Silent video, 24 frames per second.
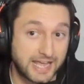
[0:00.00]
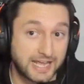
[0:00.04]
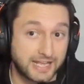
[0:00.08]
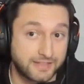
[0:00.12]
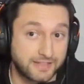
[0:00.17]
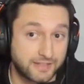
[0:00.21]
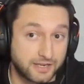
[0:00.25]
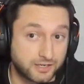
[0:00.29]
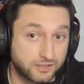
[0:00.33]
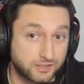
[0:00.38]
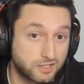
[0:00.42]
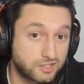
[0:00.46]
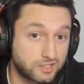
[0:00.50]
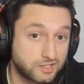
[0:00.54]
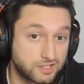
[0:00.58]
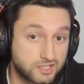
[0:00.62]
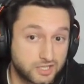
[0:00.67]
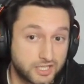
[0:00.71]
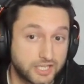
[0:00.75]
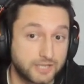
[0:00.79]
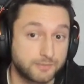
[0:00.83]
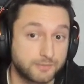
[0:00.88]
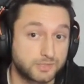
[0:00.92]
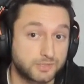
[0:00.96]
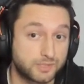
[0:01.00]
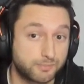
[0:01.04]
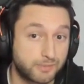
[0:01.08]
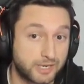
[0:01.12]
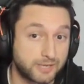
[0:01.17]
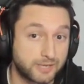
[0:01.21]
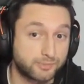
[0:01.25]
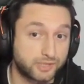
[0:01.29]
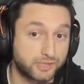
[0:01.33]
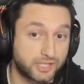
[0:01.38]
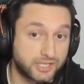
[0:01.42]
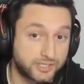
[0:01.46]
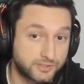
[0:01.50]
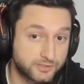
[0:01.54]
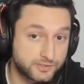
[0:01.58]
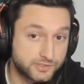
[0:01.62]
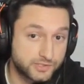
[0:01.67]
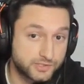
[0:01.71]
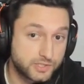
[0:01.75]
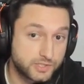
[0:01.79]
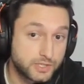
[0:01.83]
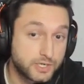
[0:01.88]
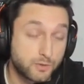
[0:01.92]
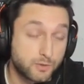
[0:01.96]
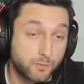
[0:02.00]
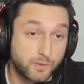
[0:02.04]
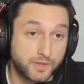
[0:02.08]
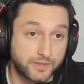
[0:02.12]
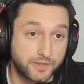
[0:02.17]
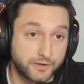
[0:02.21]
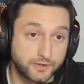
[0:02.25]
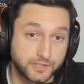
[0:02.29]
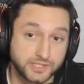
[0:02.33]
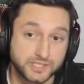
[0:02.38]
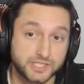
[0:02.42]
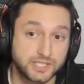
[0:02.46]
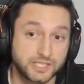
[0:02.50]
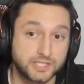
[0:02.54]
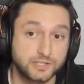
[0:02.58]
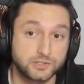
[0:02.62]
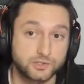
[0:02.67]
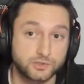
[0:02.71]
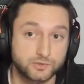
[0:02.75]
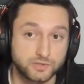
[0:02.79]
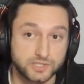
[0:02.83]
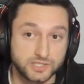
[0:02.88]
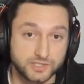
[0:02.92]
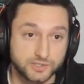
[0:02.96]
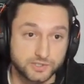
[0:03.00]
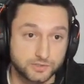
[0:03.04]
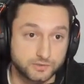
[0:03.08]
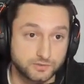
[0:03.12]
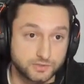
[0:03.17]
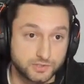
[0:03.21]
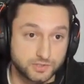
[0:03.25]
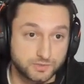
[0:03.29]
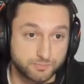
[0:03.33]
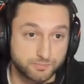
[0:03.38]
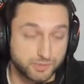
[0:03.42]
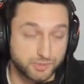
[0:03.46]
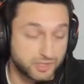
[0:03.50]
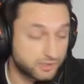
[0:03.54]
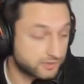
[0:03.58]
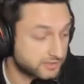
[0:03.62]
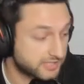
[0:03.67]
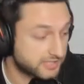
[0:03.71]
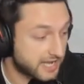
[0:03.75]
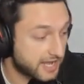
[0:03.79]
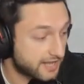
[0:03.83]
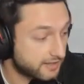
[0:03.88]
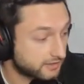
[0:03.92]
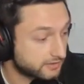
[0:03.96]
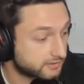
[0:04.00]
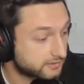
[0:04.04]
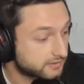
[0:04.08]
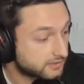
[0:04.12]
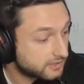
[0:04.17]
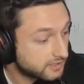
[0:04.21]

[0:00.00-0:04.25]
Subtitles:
are unclaimed by players, whether it's injuries or just pure talent.